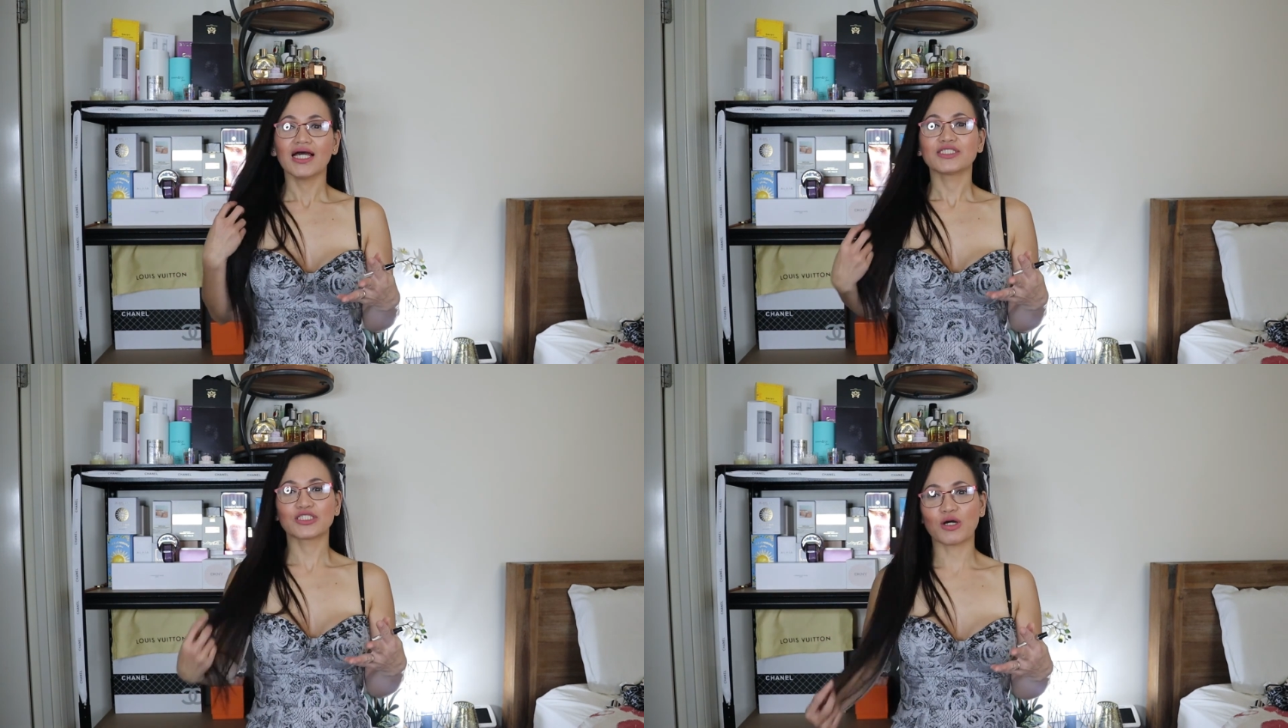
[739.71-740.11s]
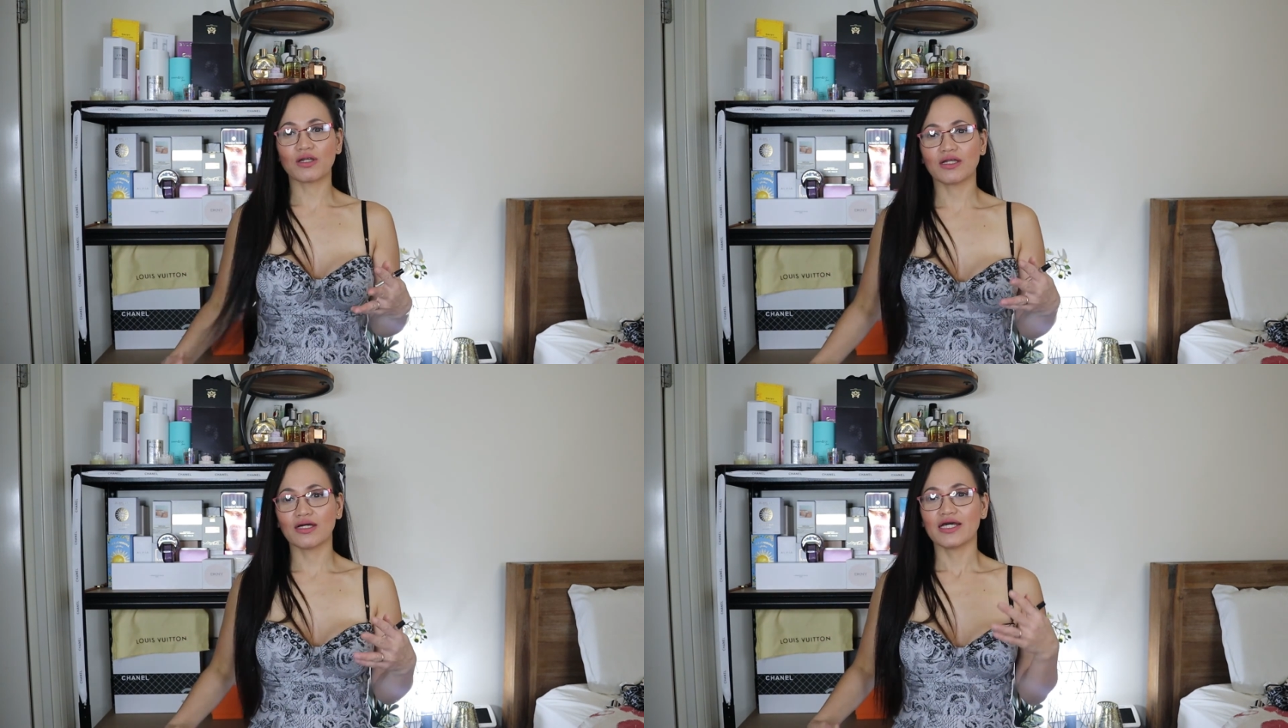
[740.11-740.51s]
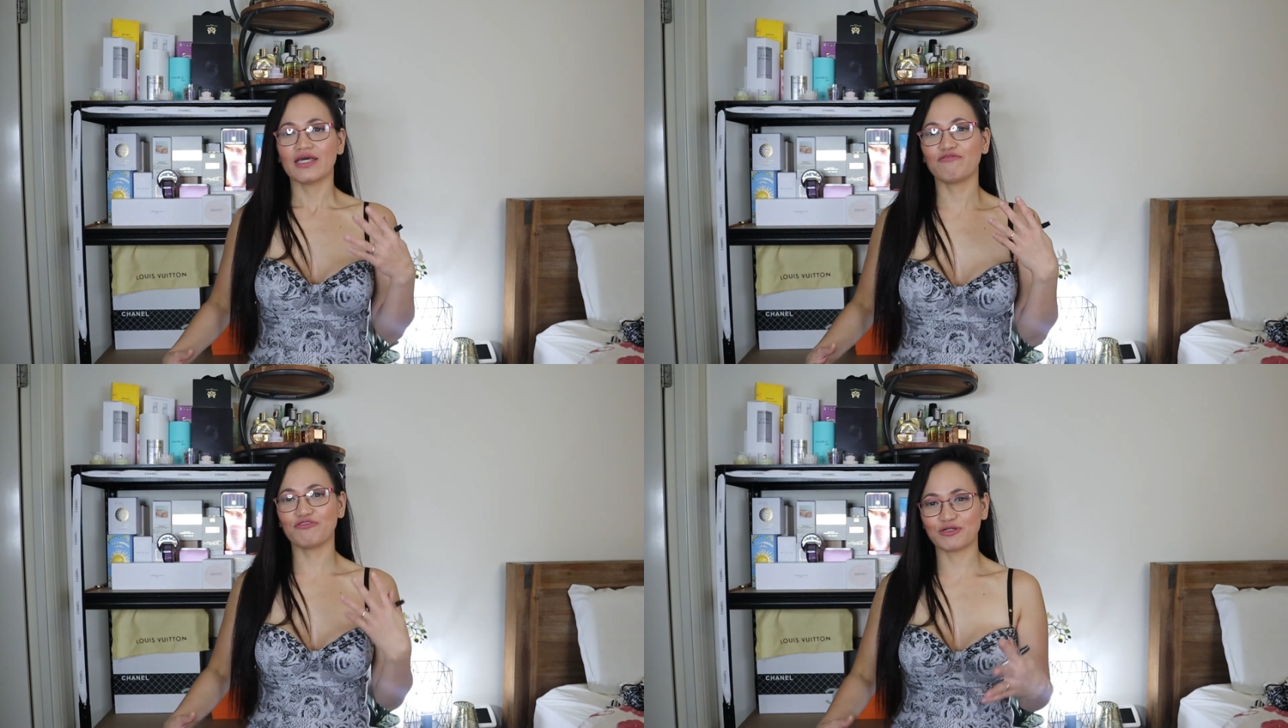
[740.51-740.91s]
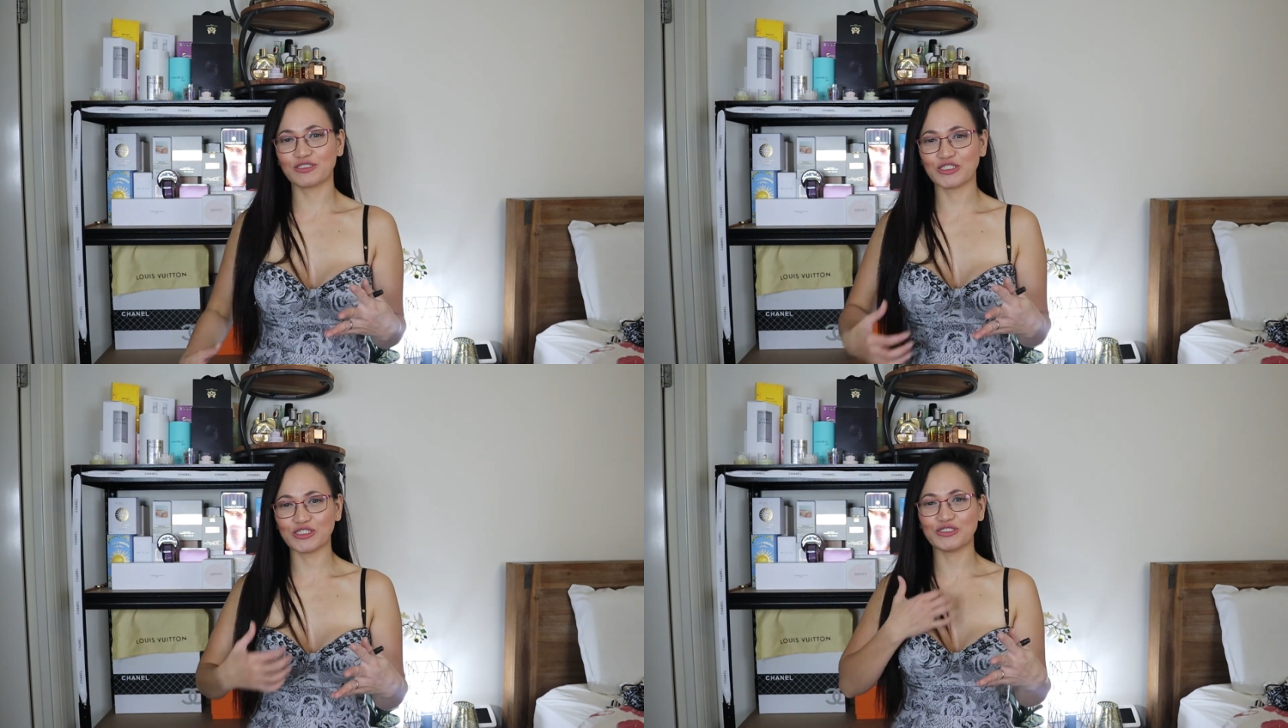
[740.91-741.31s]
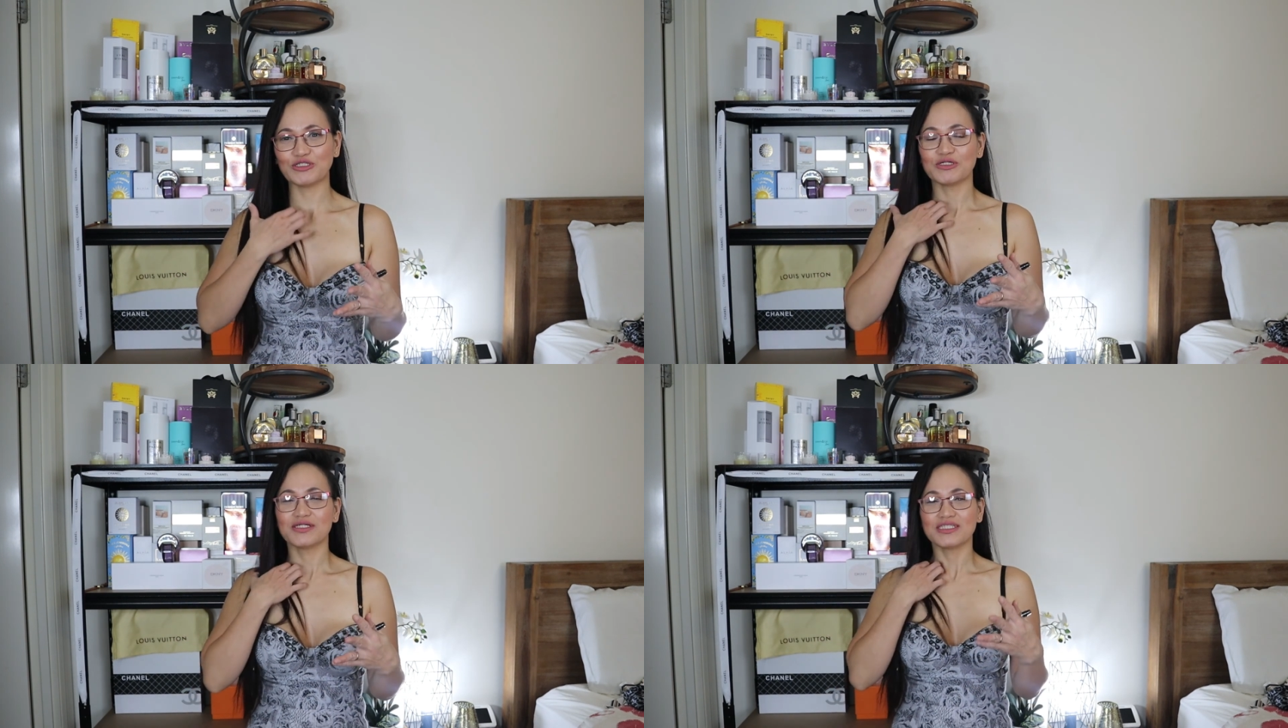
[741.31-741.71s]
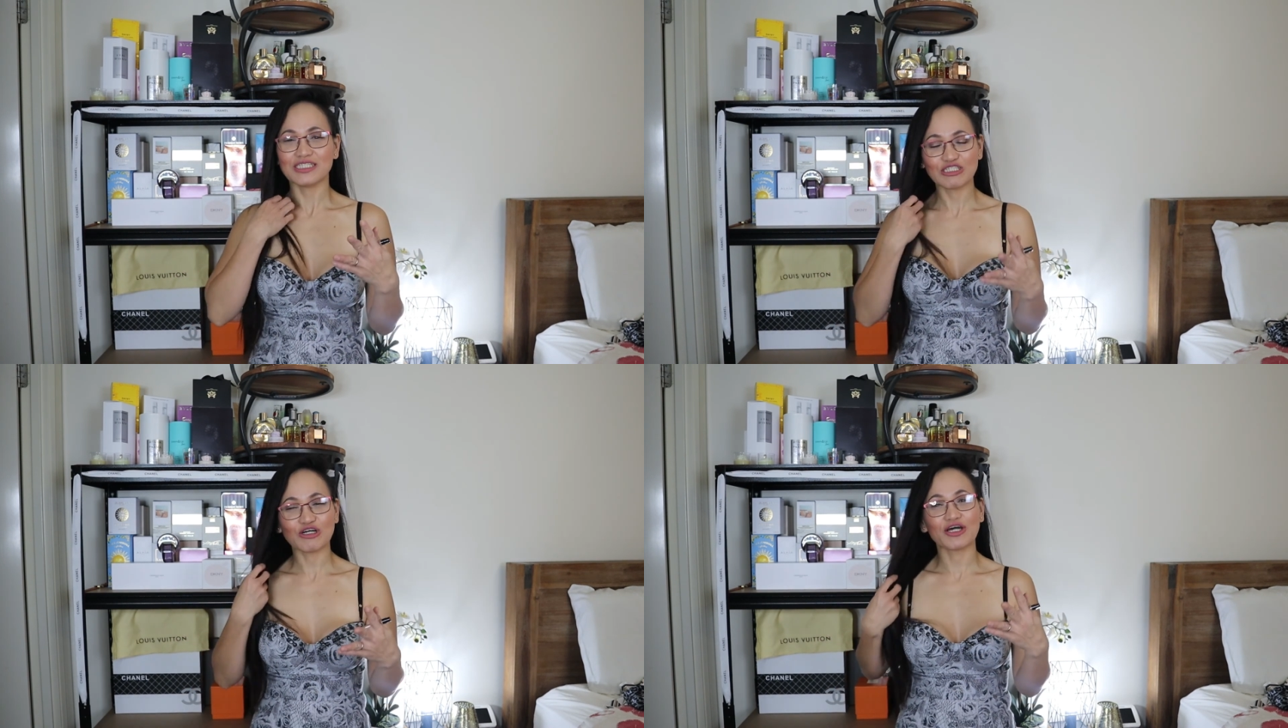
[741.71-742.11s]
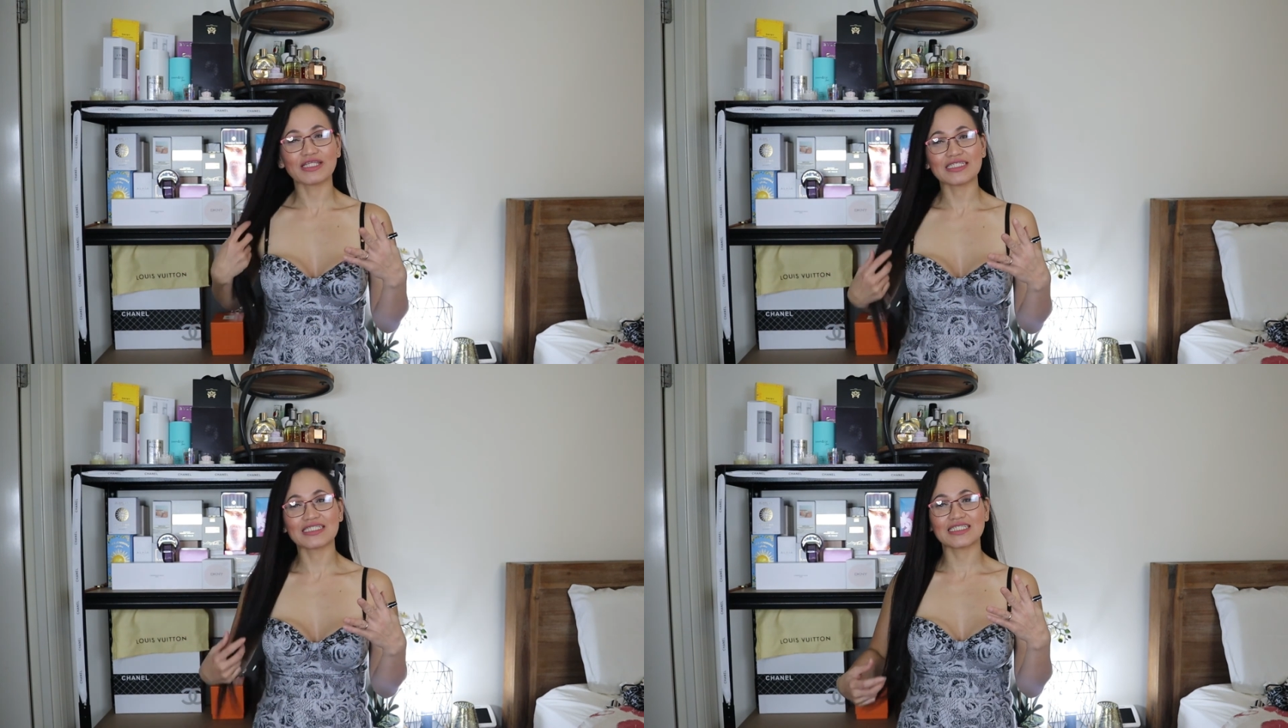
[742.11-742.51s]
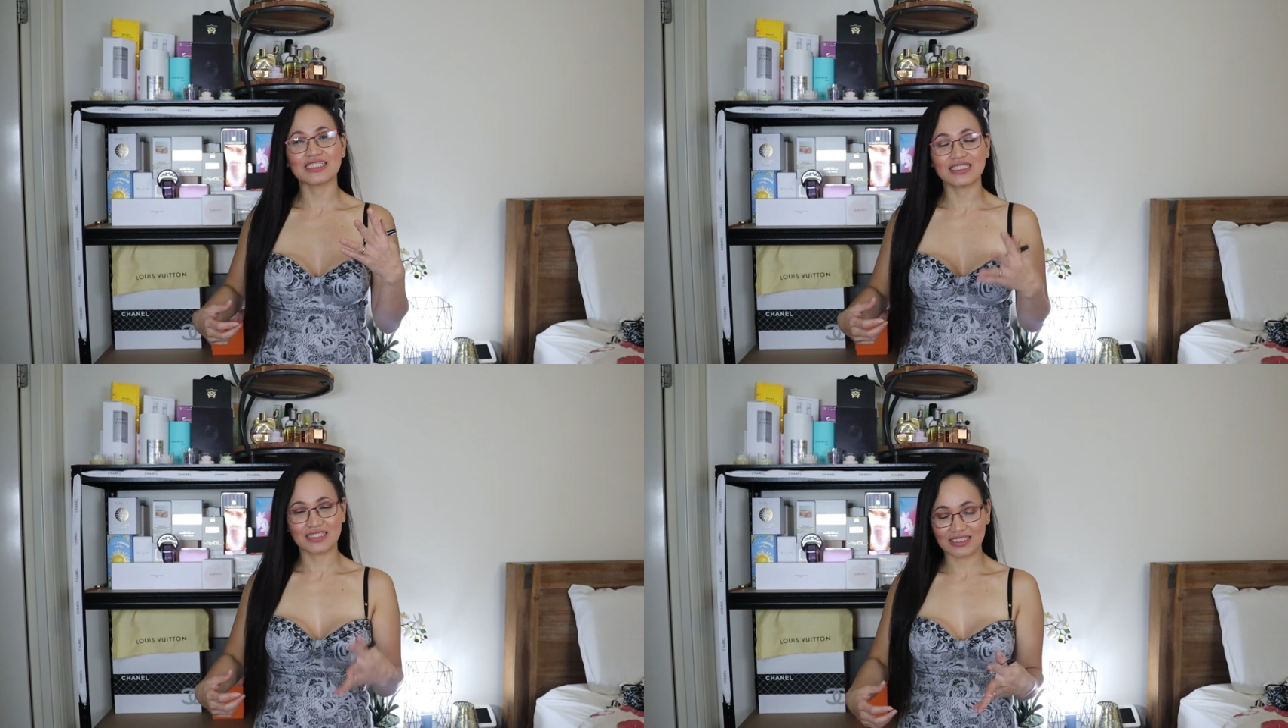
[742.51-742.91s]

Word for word: So if you do enjoy this